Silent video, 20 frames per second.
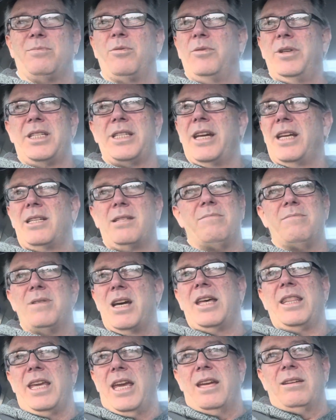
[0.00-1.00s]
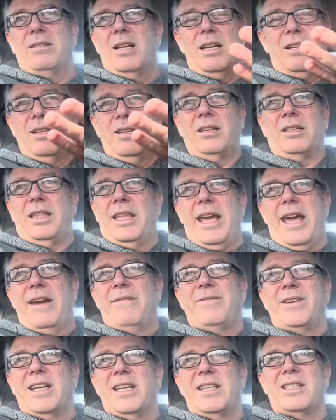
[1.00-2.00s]
But we say to him, now, look, the
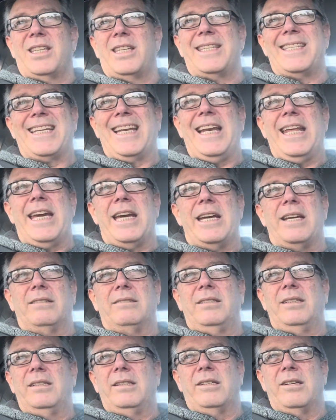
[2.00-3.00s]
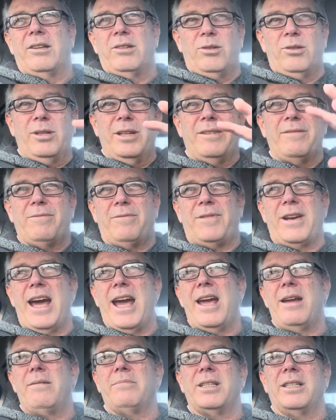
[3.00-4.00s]
evidence is clear. You got all
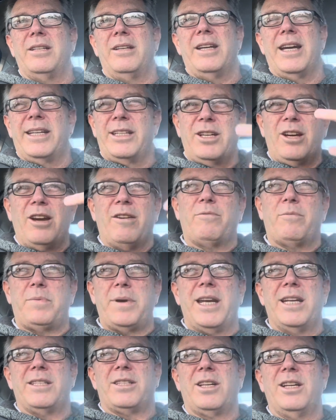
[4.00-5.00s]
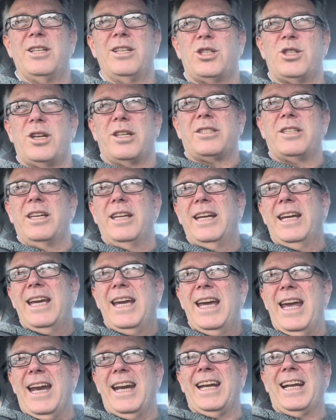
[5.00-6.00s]
inflamed and you had to go for penicillin shots
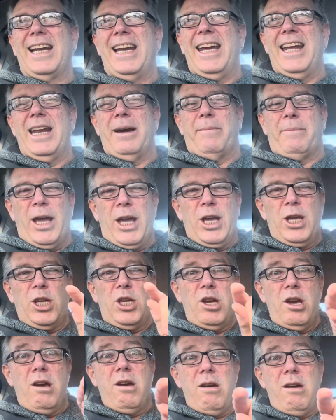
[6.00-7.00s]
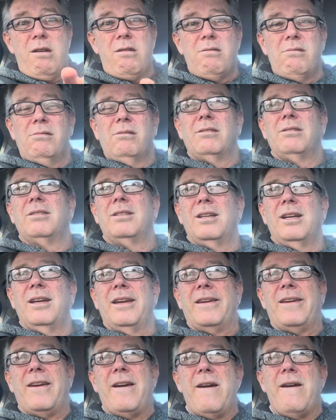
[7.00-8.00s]
and it cleared up. You
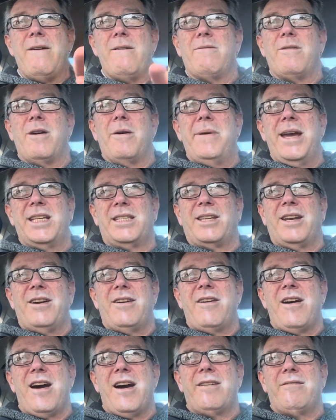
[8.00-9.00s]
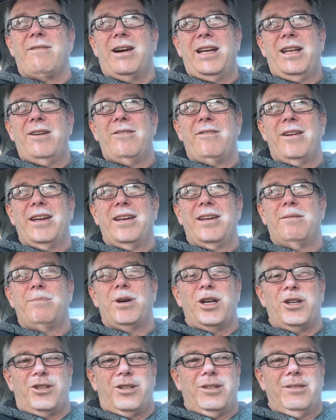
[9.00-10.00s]
were messing around while you were in the
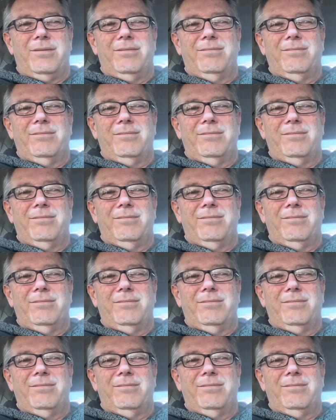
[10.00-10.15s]
bush.